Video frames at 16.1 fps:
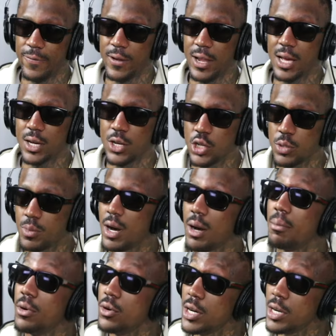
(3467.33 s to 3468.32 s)
Flacco, you my
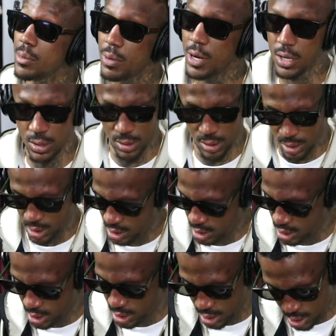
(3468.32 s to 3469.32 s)
boy, bro.
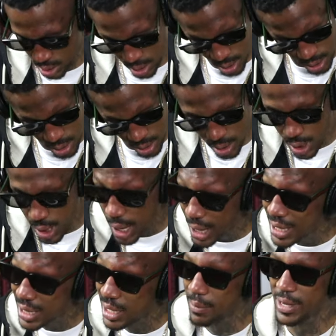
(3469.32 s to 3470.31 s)

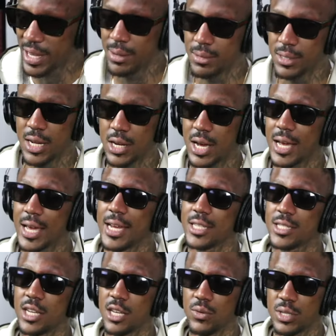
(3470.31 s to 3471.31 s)
I'm going to keep telling you, I
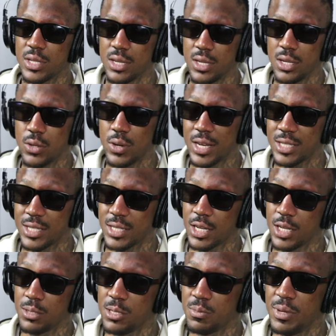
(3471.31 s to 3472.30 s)
can't tell you what to do. I just tell
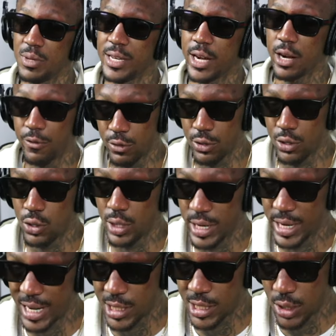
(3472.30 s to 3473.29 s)
you, just be careful doing
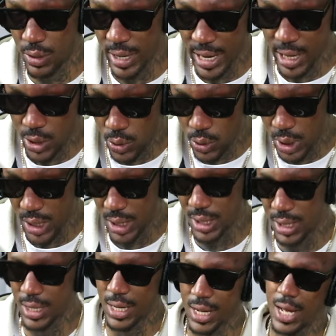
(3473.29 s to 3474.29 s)
it. That's your angle
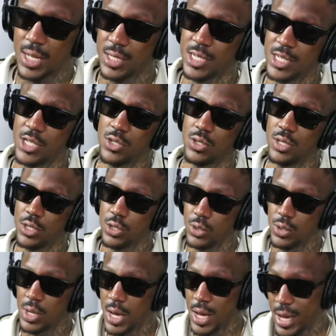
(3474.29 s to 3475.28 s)
of content you
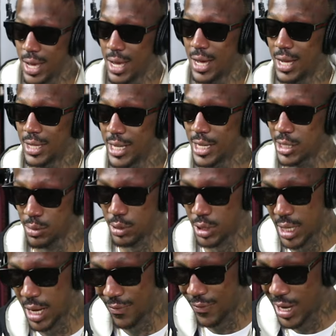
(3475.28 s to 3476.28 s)
do. I think some
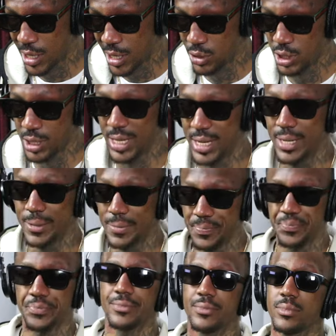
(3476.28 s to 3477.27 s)
shock value shit.
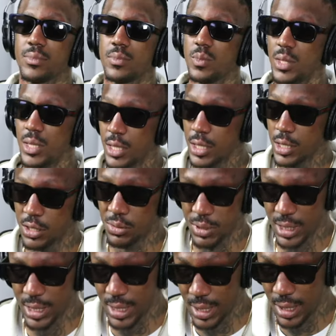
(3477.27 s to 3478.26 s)
You know what I'm
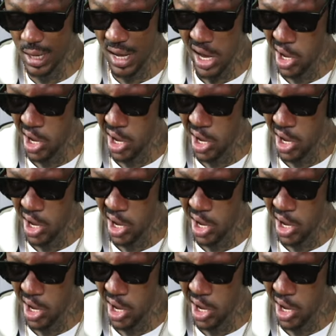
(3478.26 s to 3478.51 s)
saying?